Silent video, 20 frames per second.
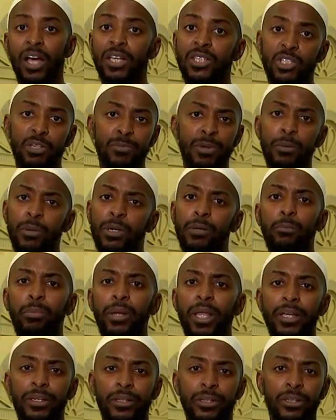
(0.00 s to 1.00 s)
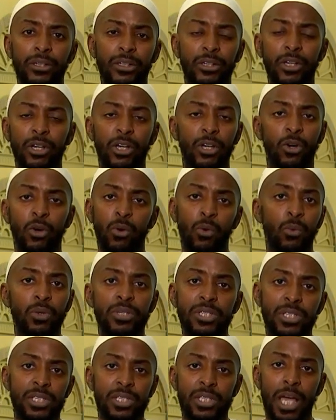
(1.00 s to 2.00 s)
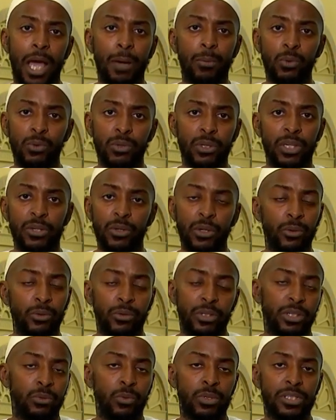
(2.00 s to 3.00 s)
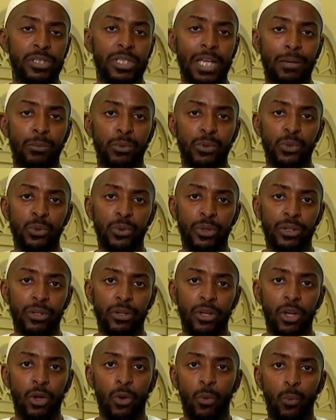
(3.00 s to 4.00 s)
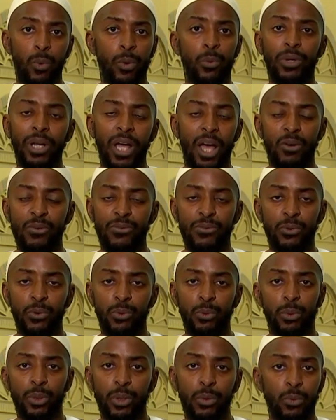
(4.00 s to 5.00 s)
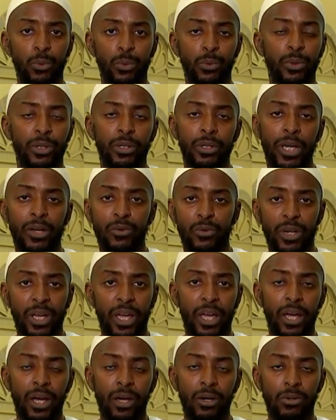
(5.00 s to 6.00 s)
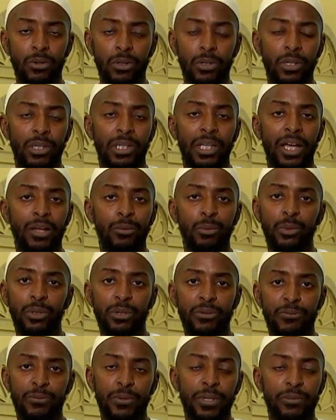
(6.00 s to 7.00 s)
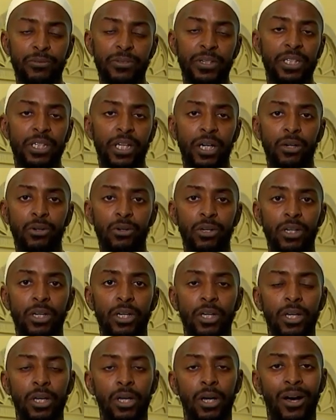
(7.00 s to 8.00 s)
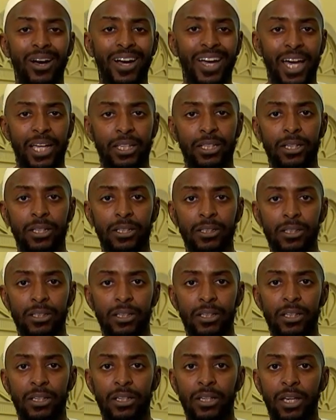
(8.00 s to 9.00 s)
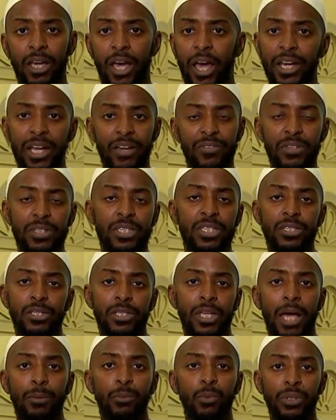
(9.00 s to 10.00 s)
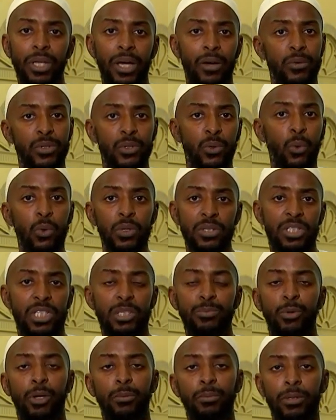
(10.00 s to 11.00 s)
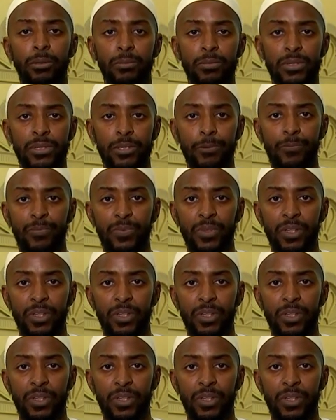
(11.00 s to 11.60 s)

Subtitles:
So the people complained. What's this camel doing? We want to have food. We want to irrigate our land. We want to feed our cattle. And you have this camel now is causing us problems.